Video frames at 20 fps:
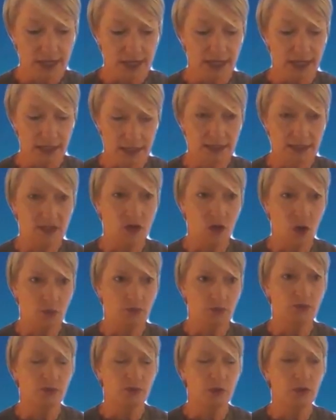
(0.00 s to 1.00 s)
It is an
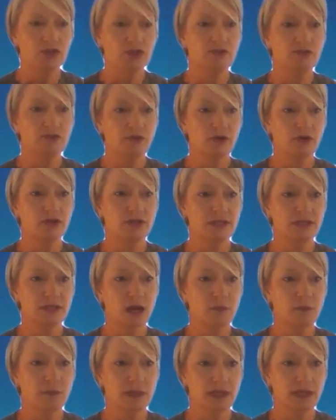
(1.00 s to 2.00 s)
ophthalmology-focused
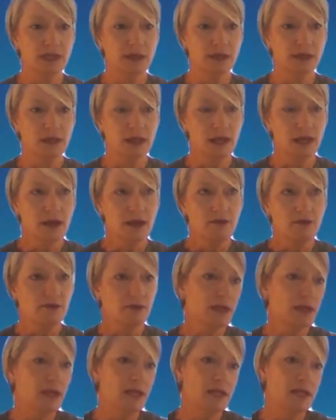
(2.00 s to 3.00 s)
company. And for
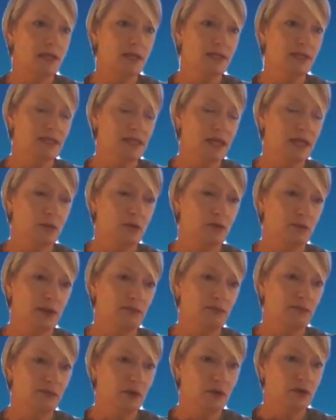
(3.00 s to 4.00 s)
many years now, we've
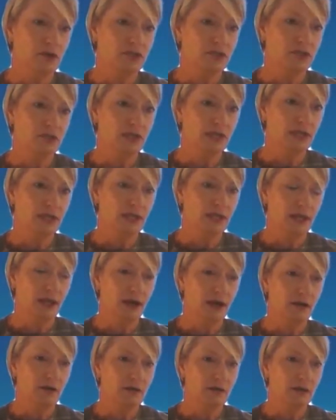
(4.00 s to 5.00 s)
been focused on getting
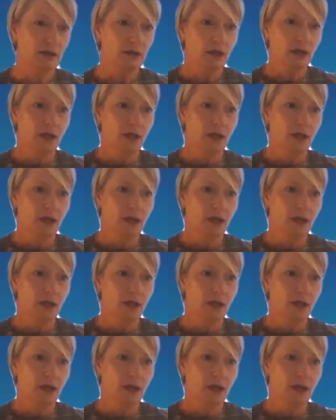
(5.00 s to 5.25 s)
our